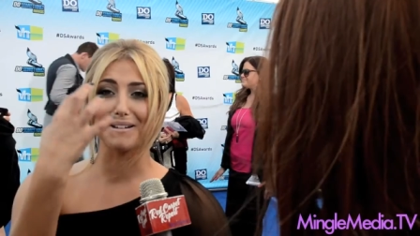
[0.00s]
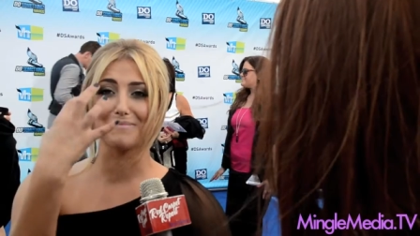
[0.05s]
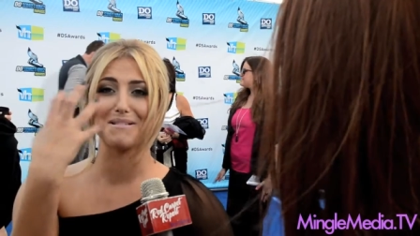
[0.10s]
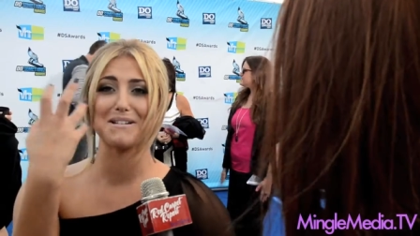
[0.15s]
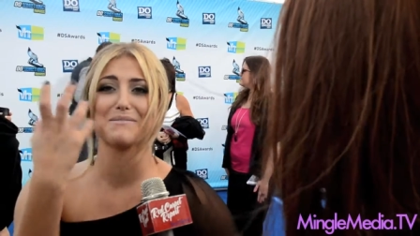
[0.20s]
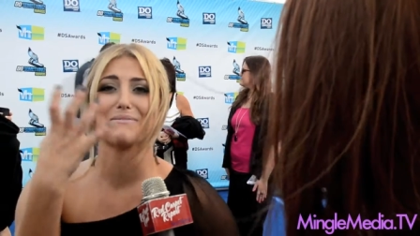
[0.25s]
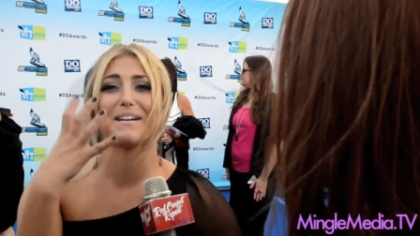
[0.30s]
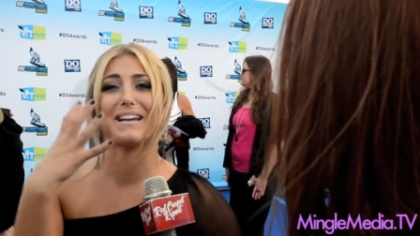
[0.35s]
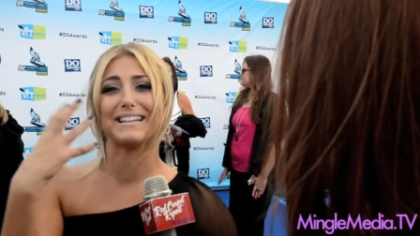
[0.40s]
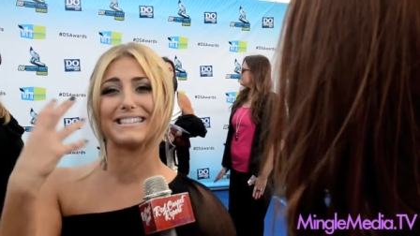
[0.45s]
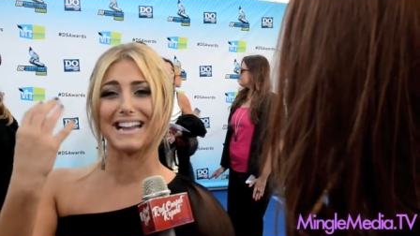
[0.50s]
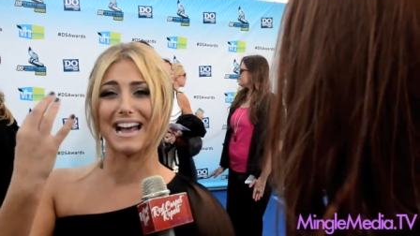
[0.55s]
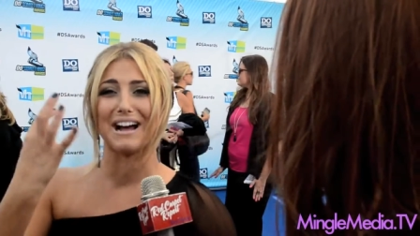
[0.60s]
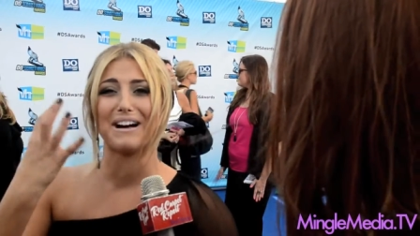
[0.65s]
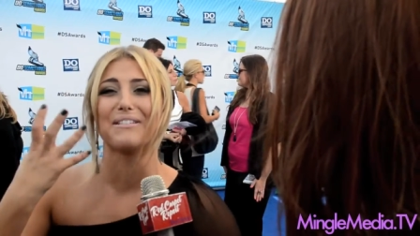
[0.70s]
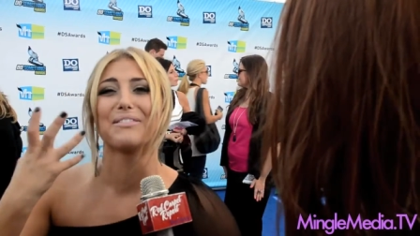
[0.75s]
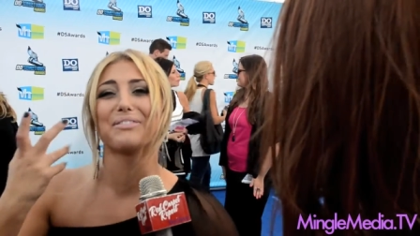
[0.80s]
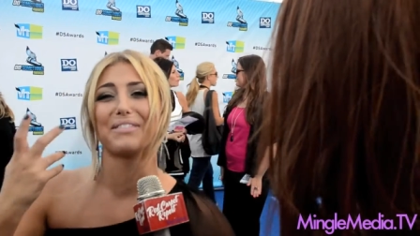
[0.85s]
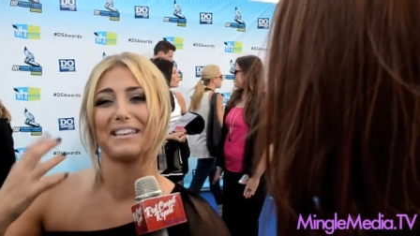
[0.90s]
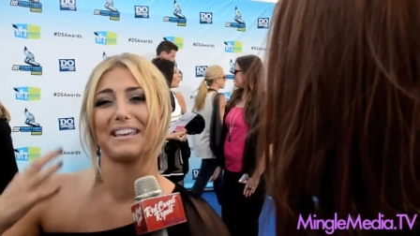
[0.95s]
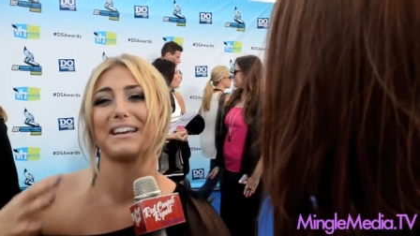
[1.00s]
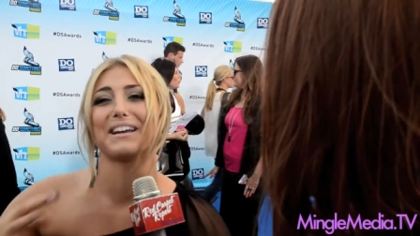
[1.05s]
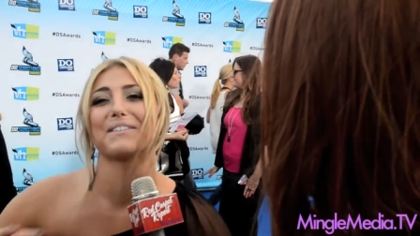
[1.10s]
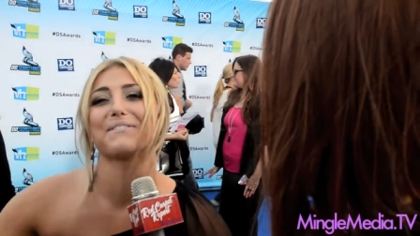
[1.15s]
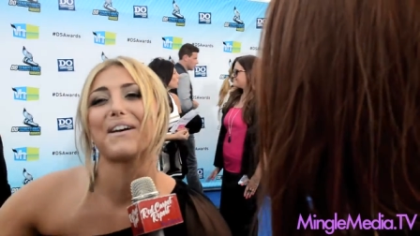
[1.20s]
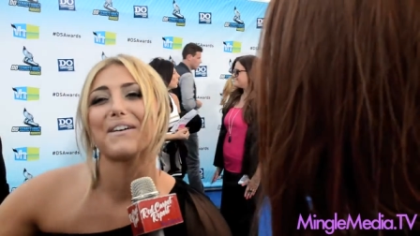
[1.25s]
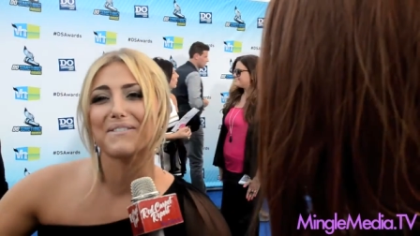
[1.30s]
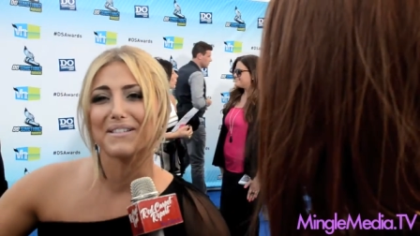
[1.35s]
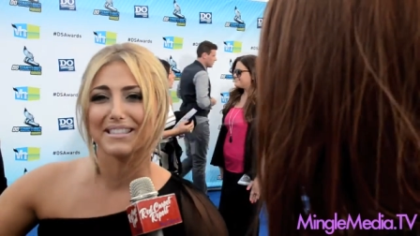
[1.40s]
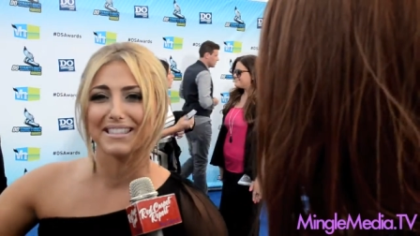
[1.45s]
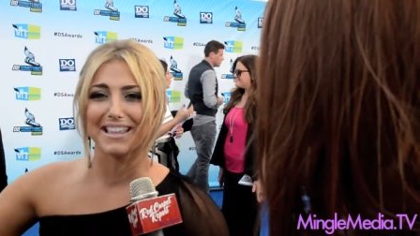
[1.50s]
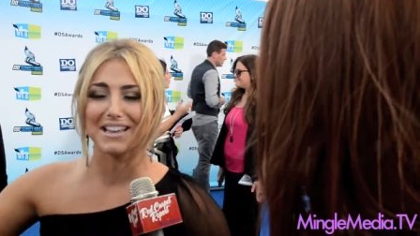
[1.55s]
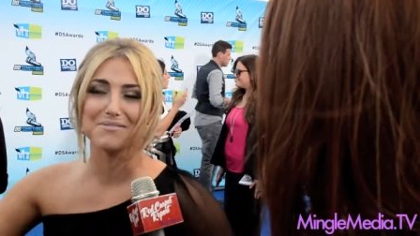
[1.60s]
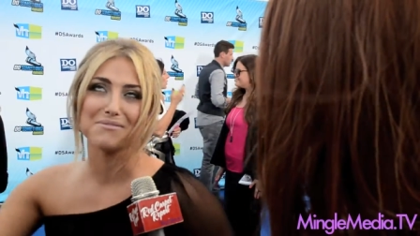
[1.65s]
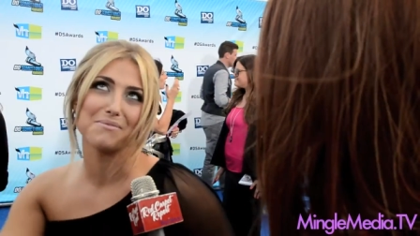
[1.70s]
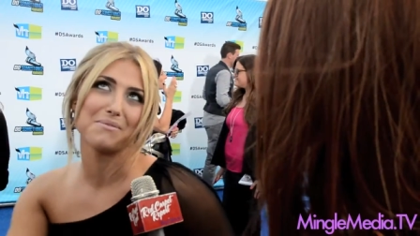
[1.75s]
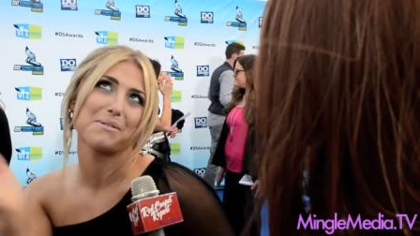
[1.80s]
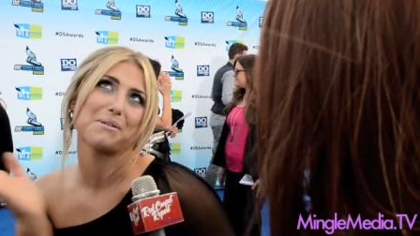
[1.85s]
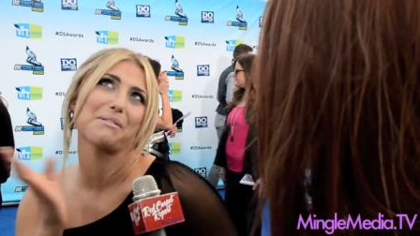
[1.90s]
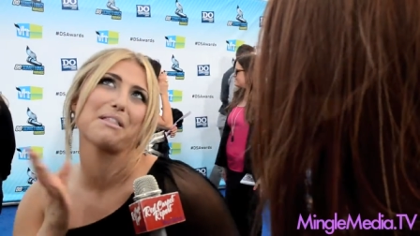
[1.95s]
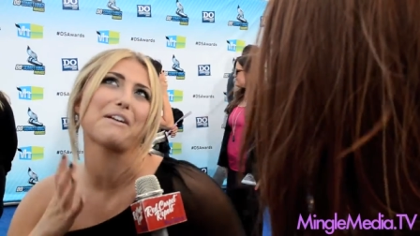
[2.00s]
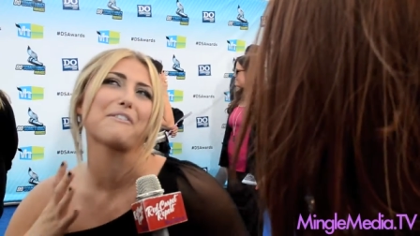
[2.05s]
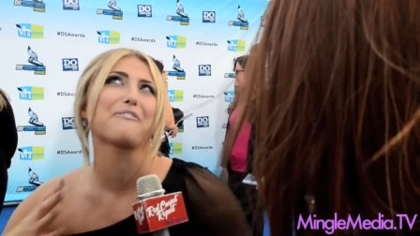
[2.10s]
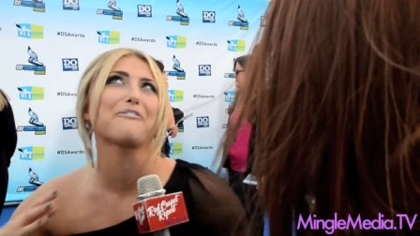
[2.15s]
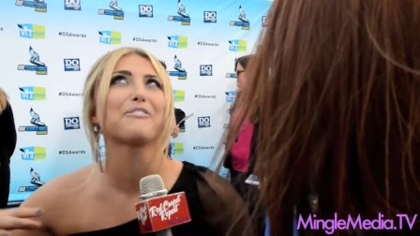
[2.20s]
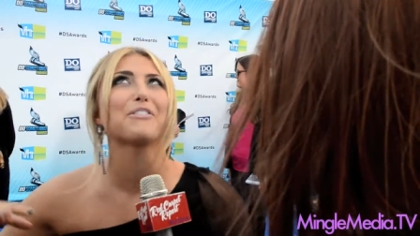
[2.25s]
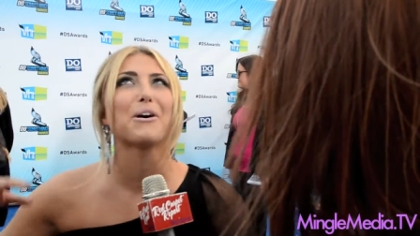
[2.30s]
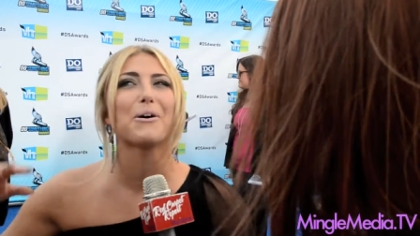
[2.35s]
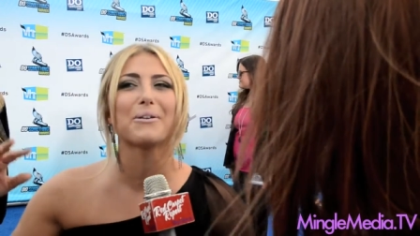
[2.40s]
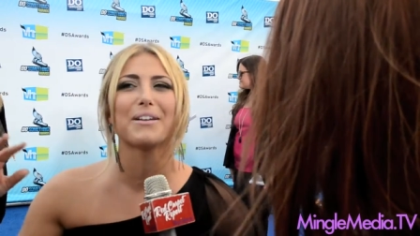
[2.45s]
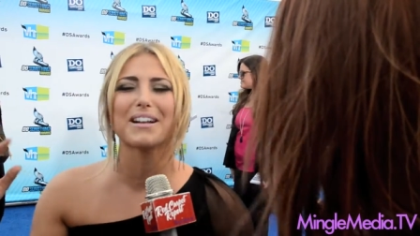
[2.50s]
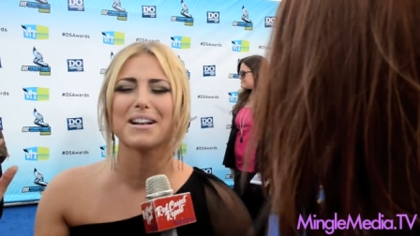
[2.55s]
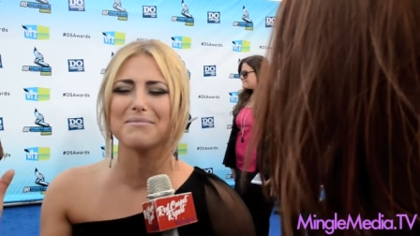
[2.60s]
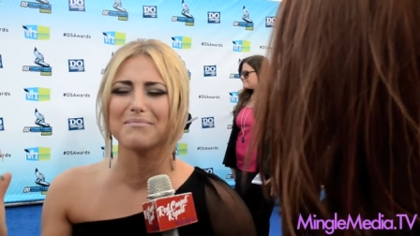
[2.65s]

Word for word: on my way down, thinking of everything when we were like floating.